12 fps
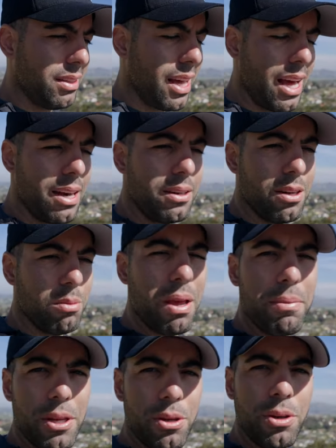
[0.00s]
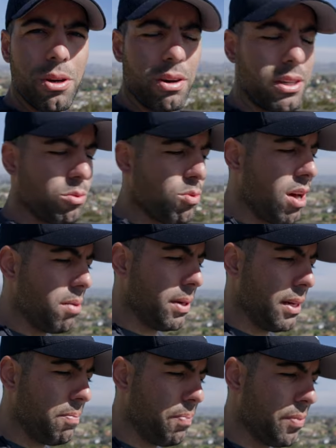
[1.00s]
I don't know, maybe you know it as well,
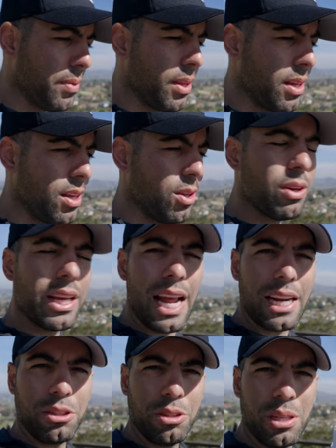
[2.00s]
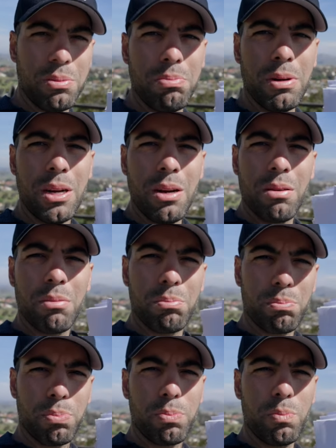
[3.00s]
but you can actually
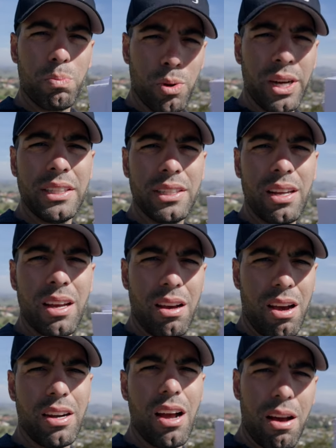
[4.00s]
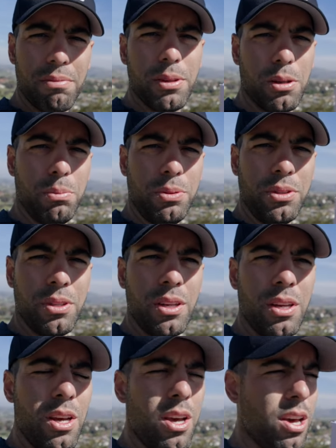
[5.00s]
print on envelopes
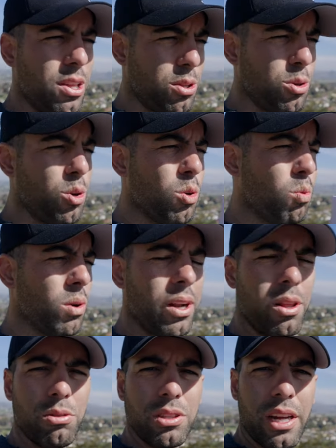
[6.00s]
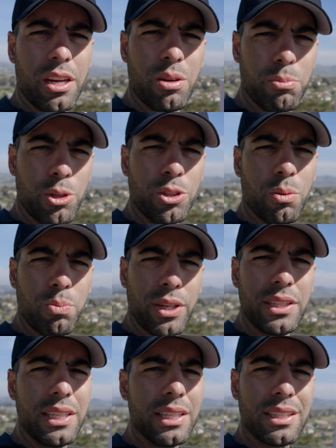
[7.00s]
through one of those like commercial
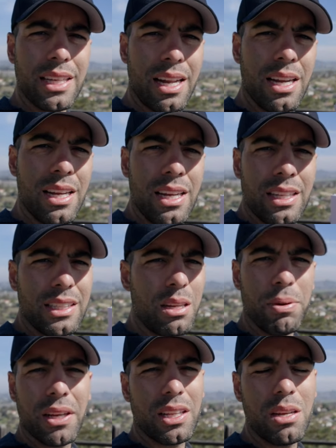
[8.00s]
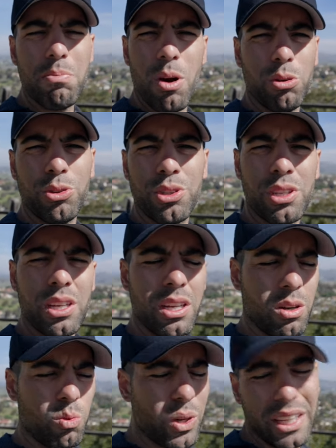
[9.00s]
printings that typically most
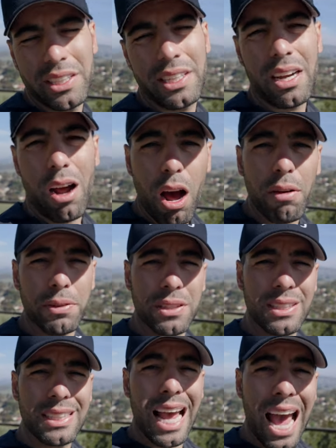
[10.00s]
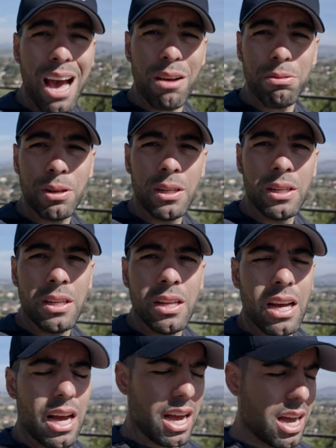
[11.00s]
real estate offices have.
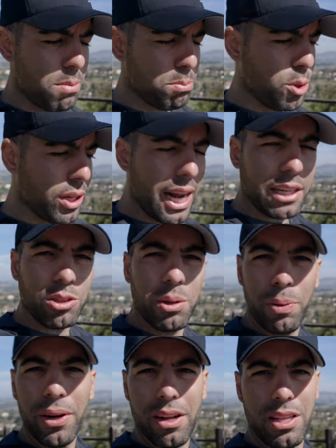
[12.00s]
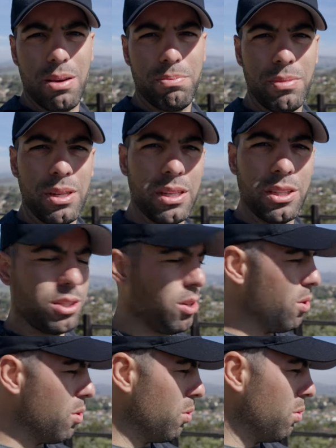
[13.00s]
You can actually print on them.
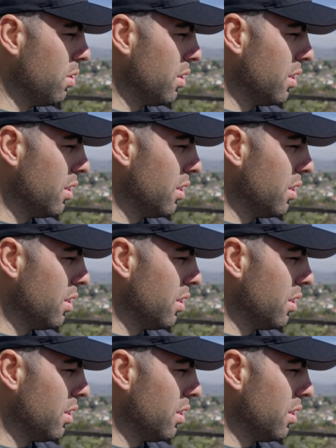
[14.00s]
So